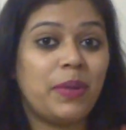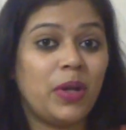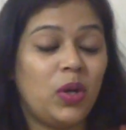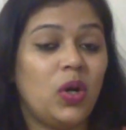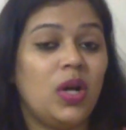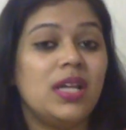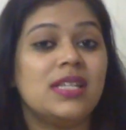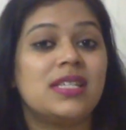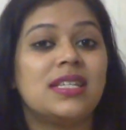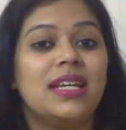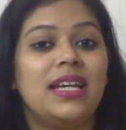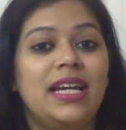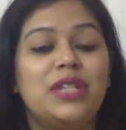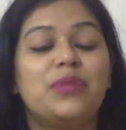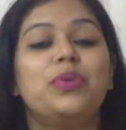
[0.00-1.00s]
because
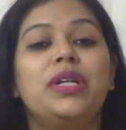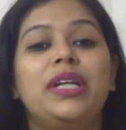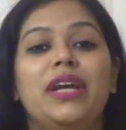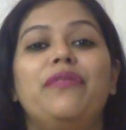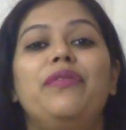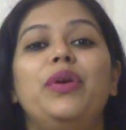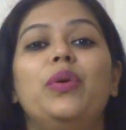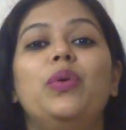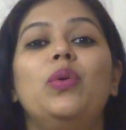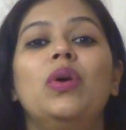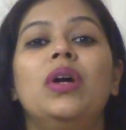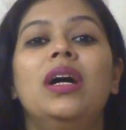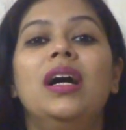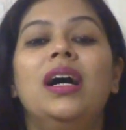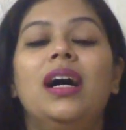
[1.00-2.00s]
it would give you
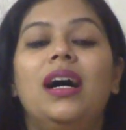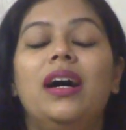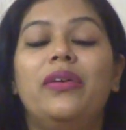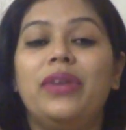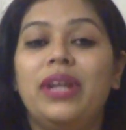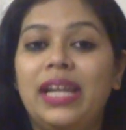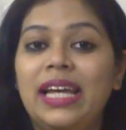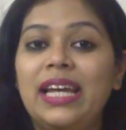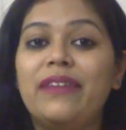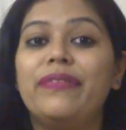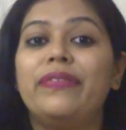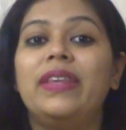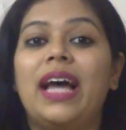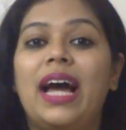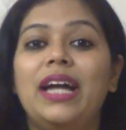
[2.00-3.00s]
a
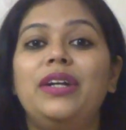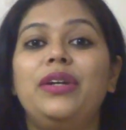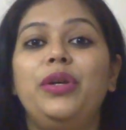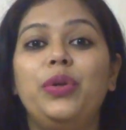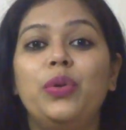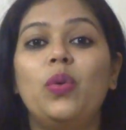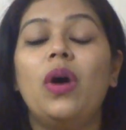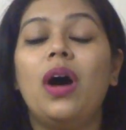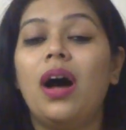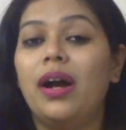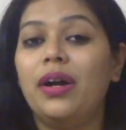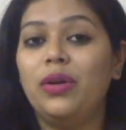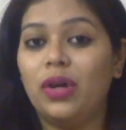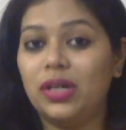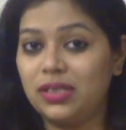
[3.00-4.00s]
relief that you
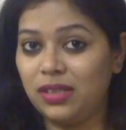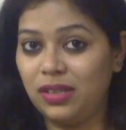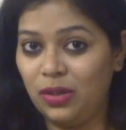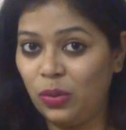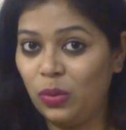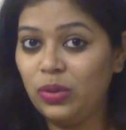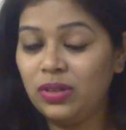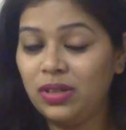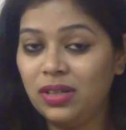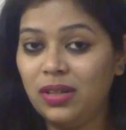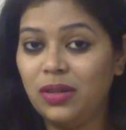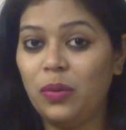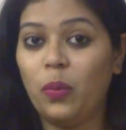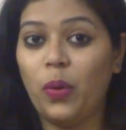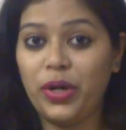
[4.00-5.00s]
are not
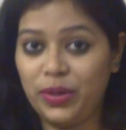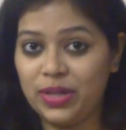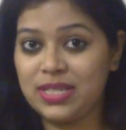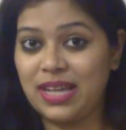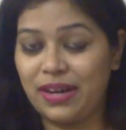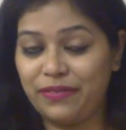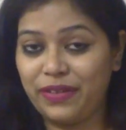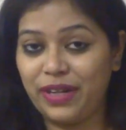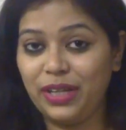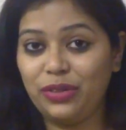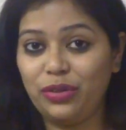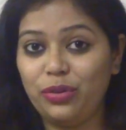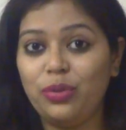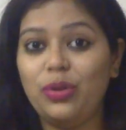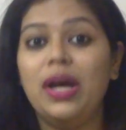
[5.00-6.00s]
alone, what you're suffering
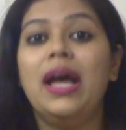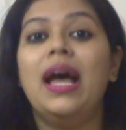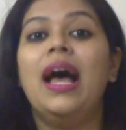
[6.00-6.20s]
through.